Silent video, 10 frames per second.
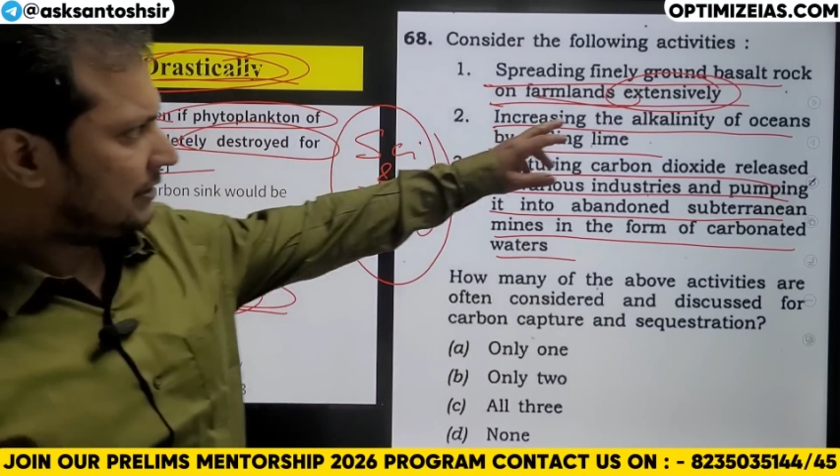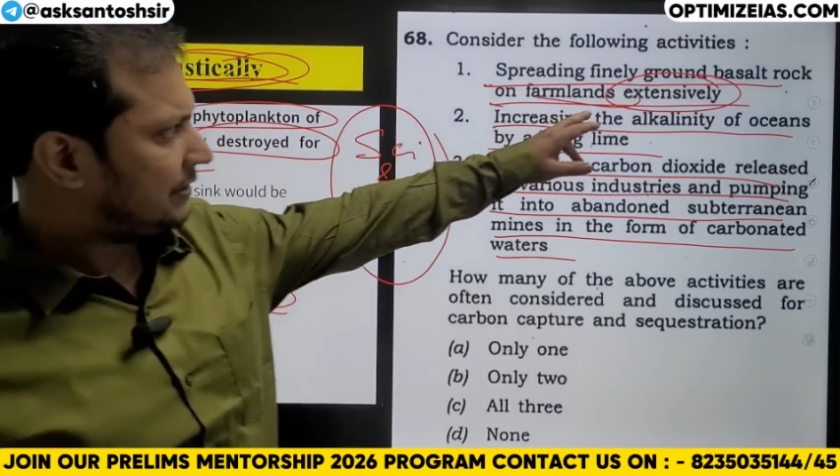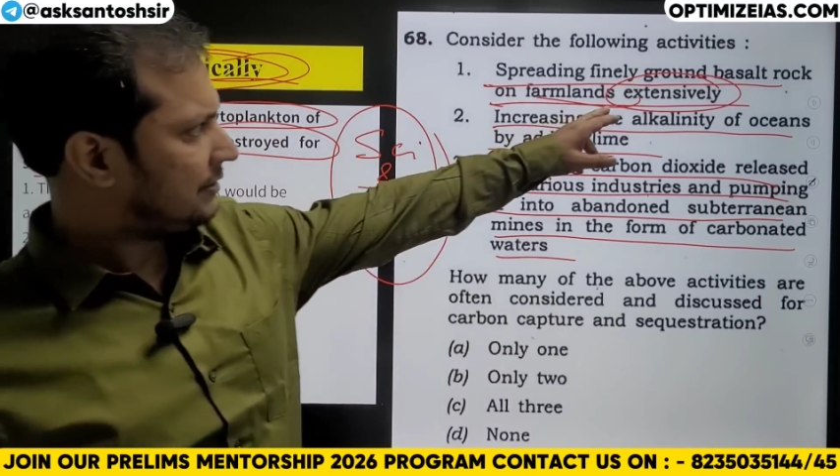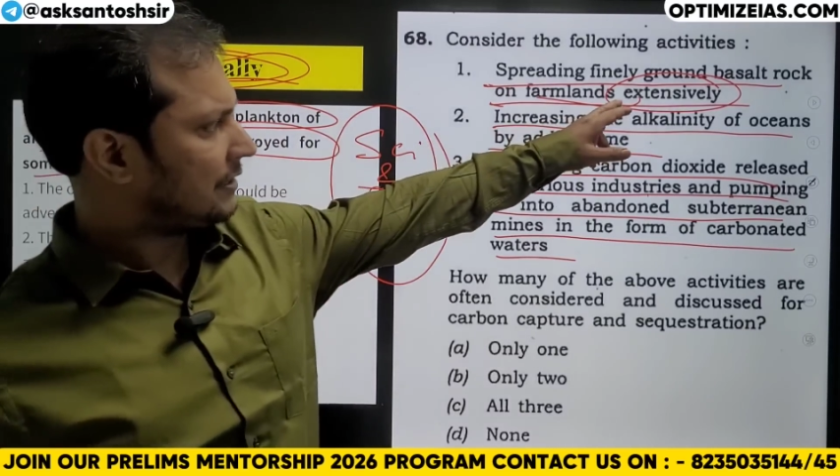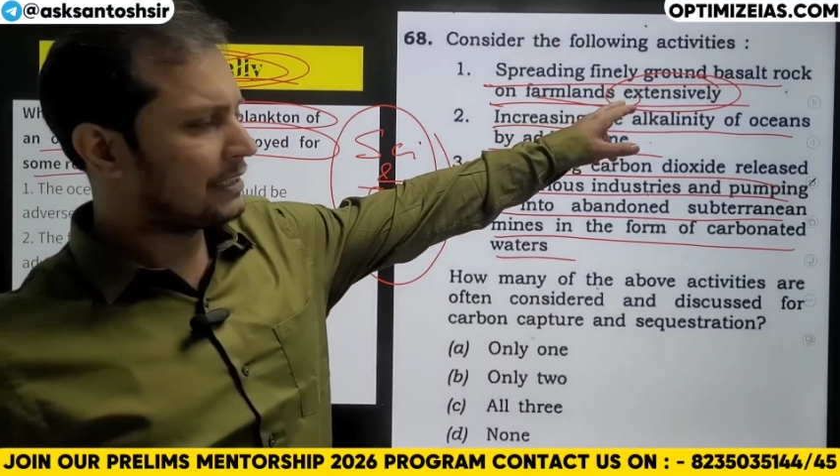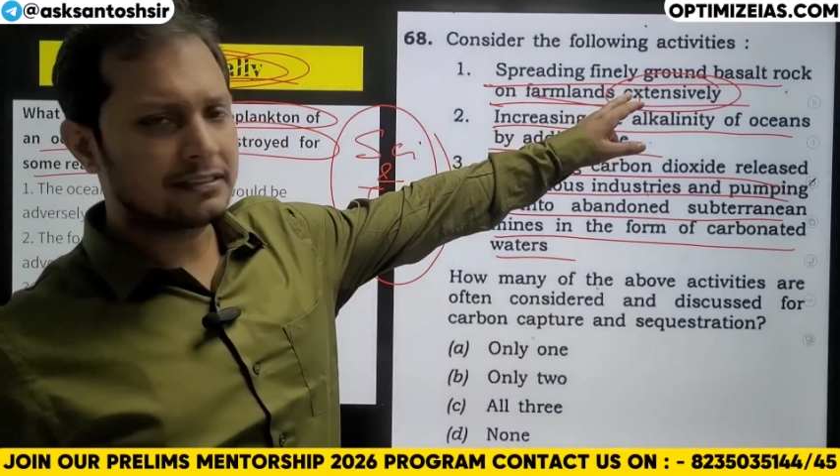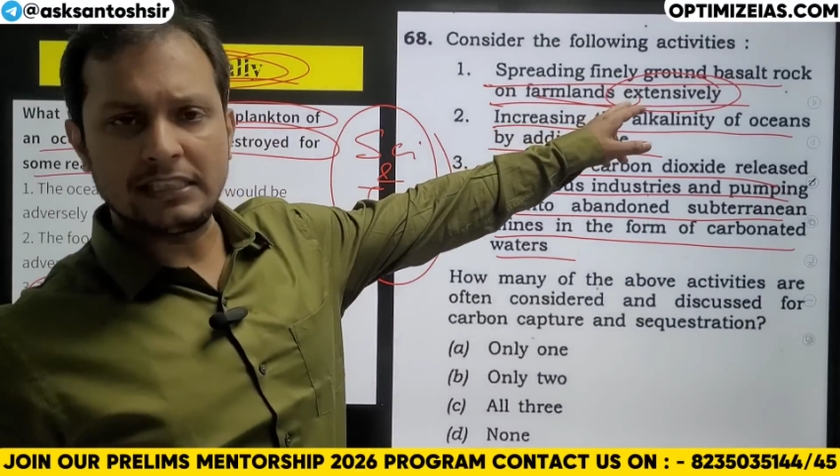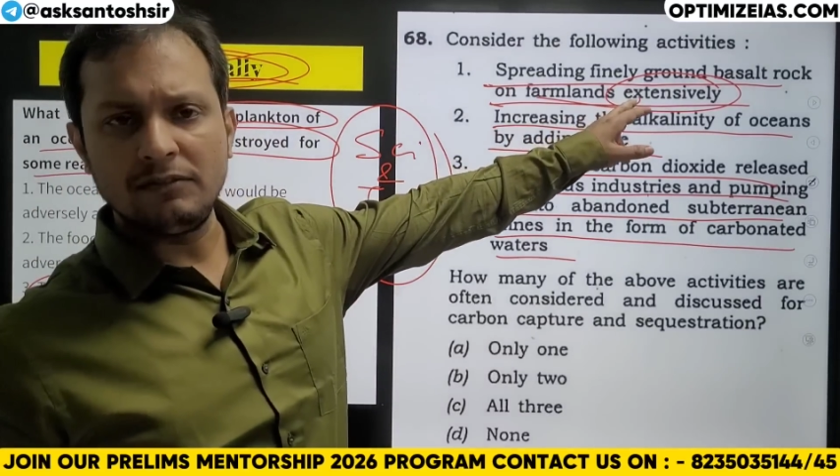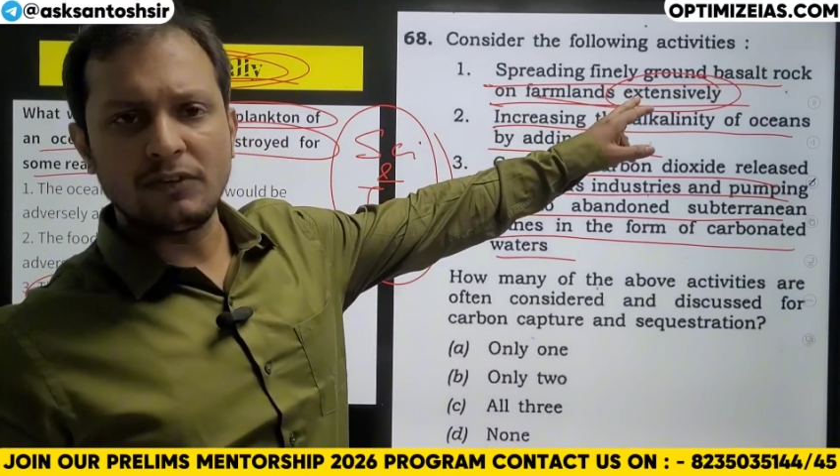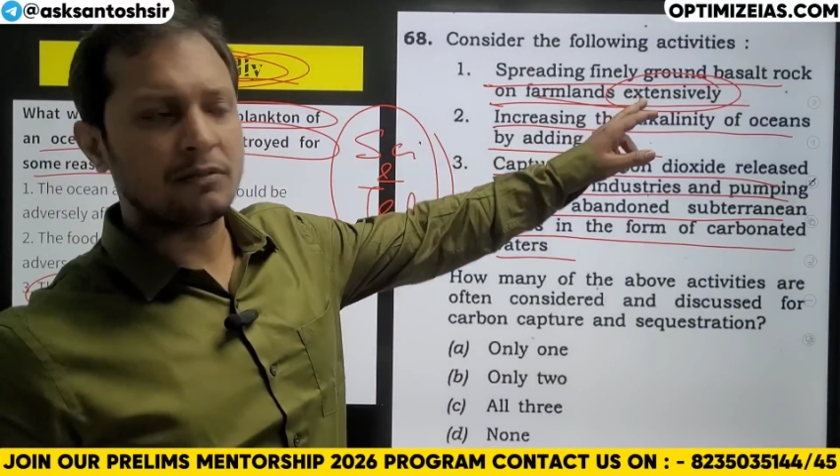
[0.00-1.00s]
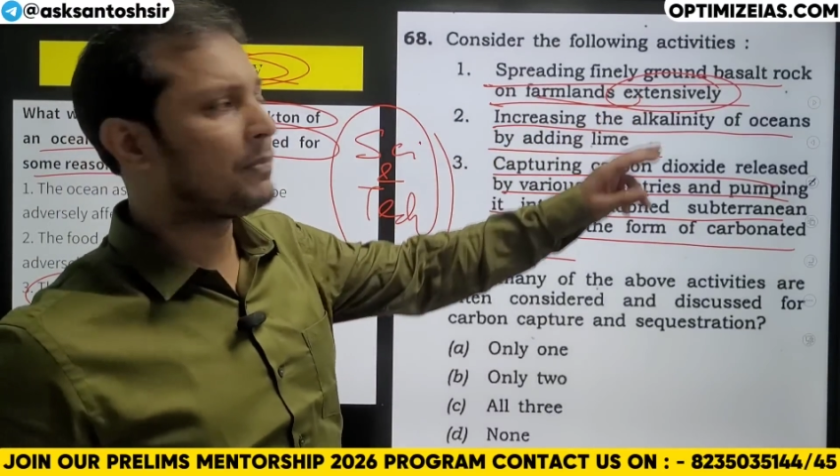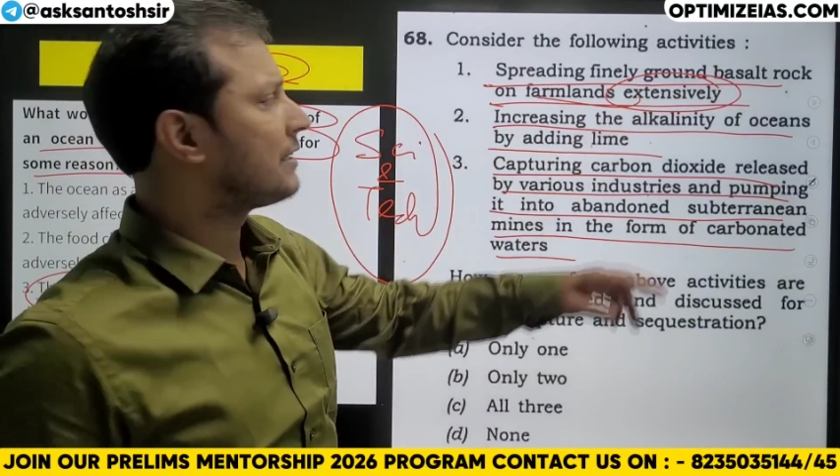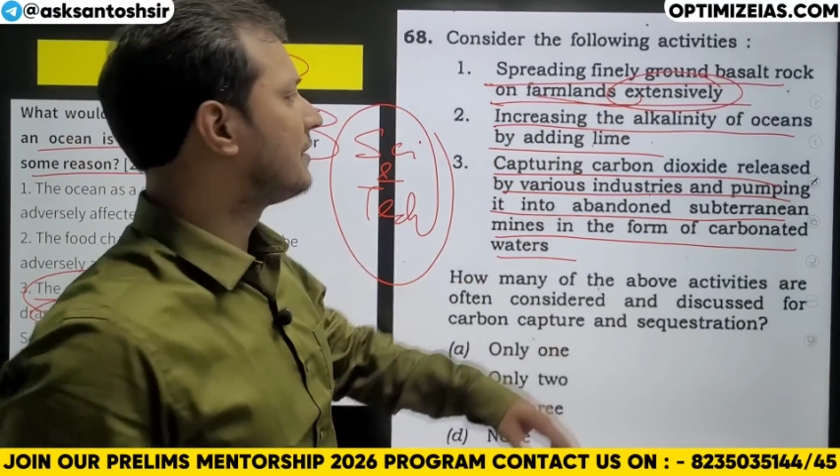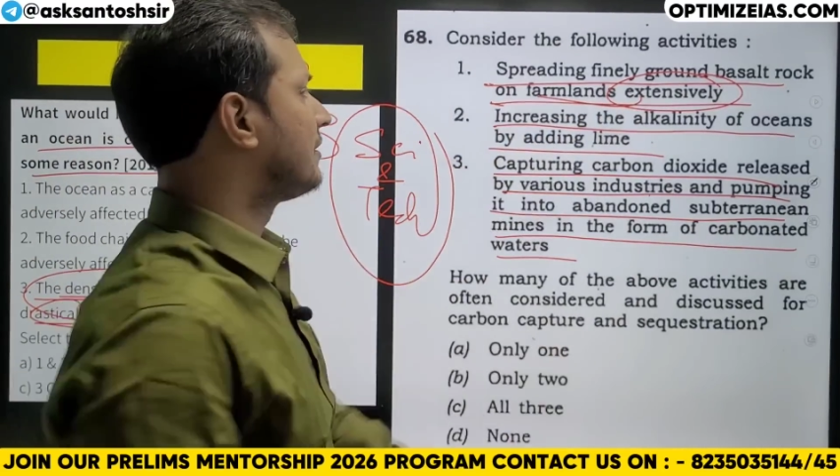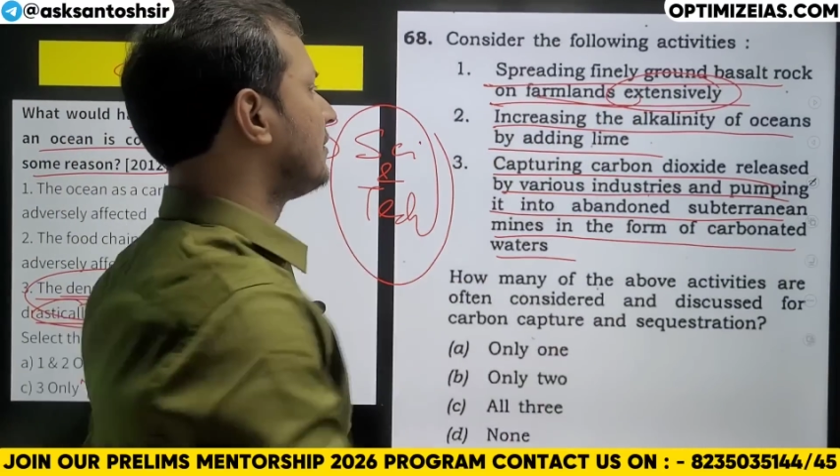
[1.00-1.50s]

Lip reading: This is an extreme word, but this